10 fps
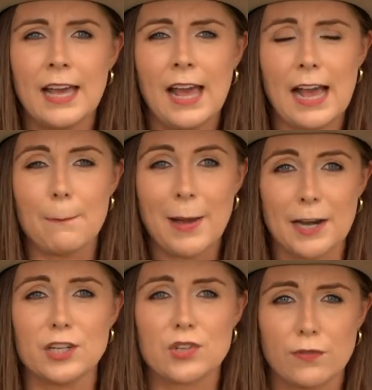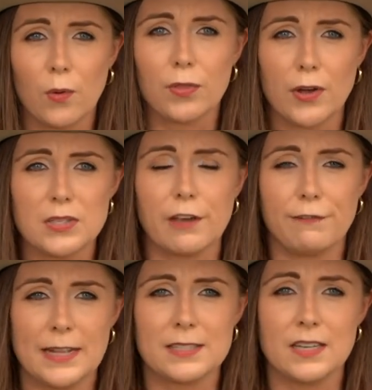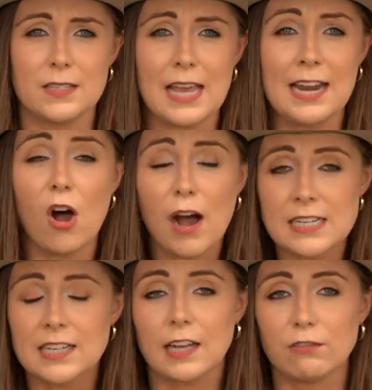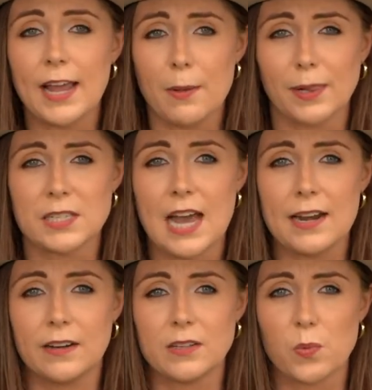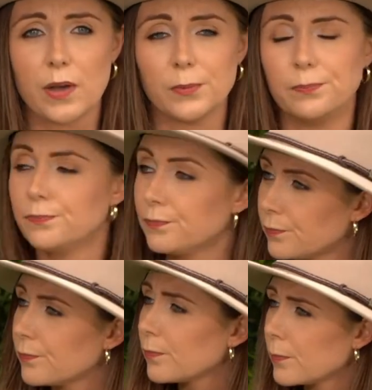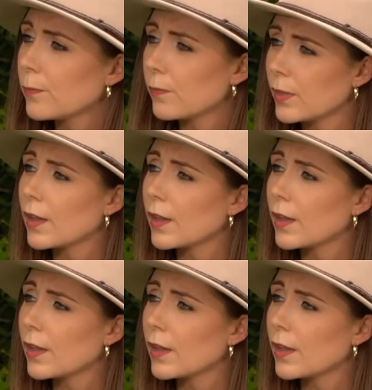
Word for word: uh, punished for those offences and ideally rehabilitated as well. Why not, why not lift the